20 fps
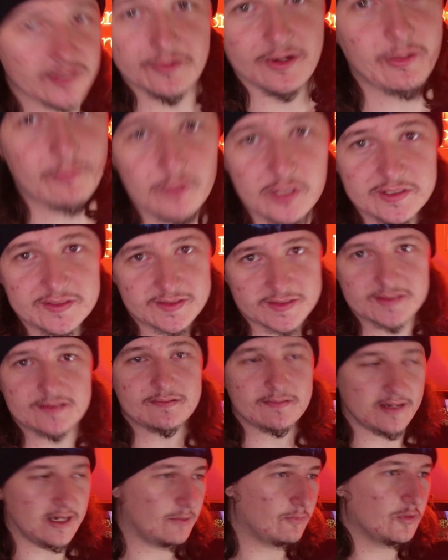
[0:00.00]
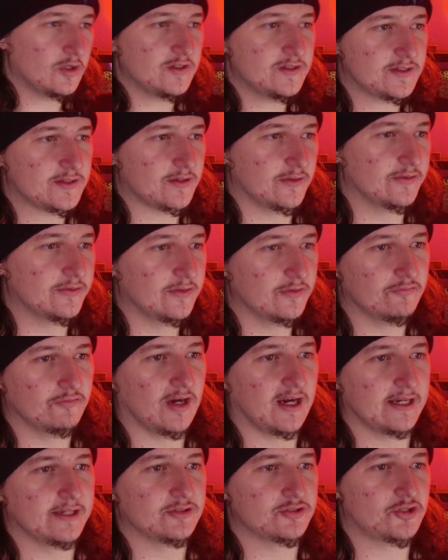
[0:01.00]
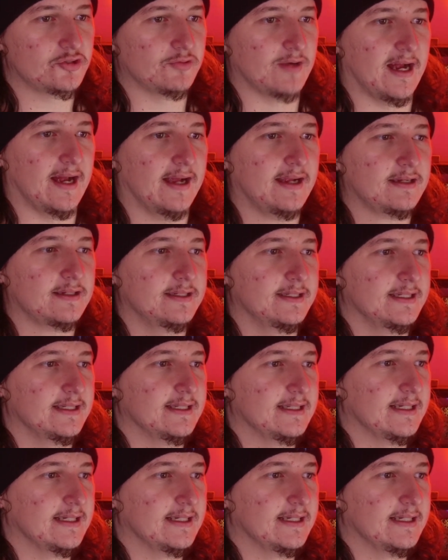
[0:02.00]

I was on the right track.